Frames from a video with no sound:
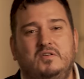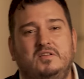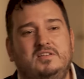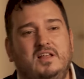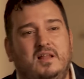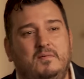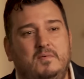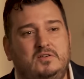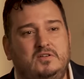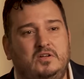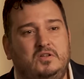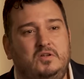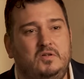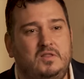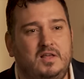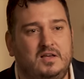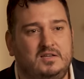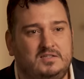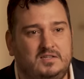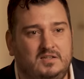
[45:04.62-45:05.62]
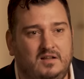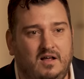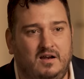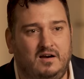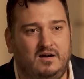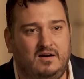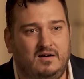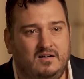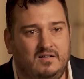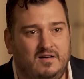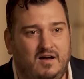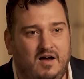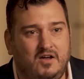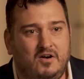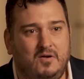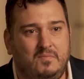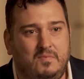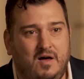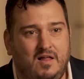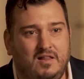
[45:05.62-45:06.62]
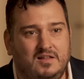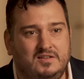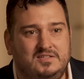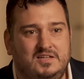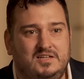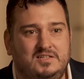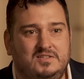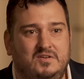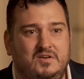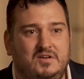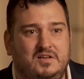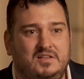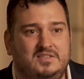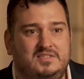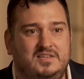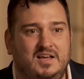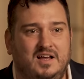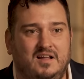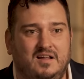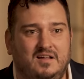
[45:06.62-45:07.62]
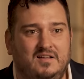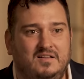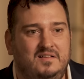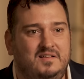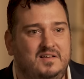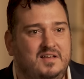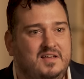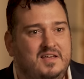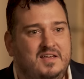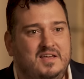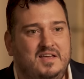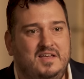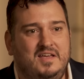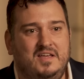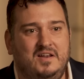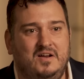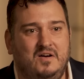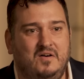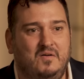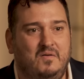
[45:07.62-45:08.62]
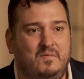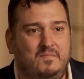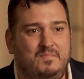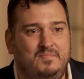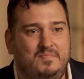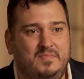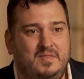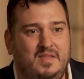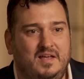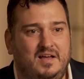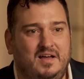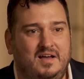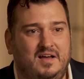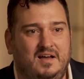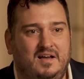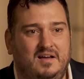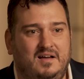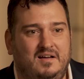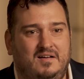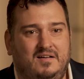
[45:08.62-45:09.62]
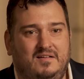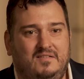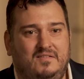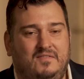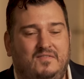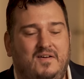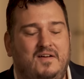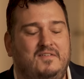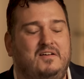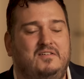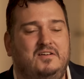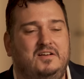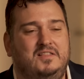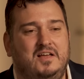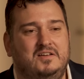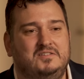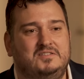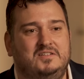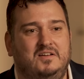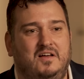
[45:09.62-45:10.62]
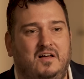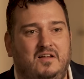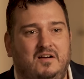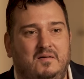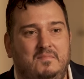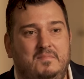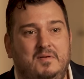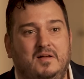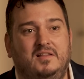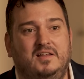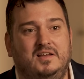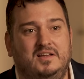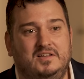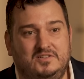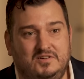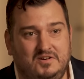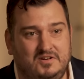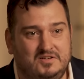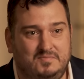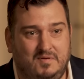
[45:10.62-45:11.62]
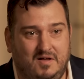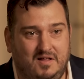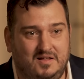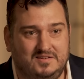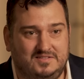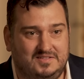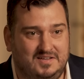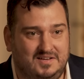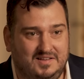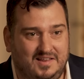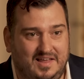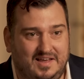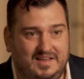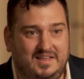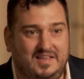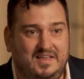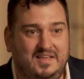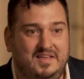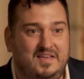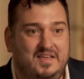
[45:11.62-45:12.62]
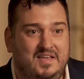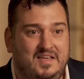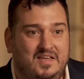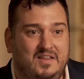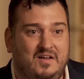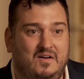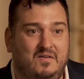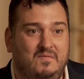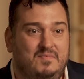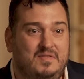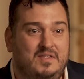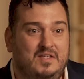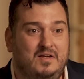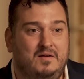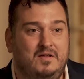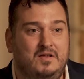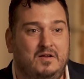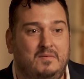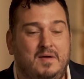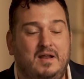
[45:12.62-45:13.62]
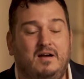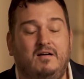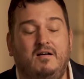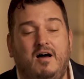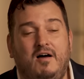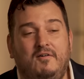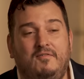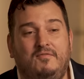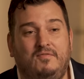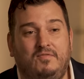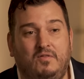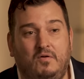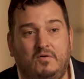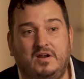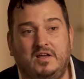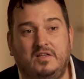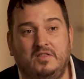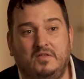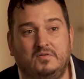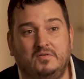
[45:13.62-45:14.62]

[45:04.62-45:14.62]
can sell a bunch of $2,000 auto policies, or you can sell, you know, $500,000 building insurance policy. Like, you know, you're better off floating in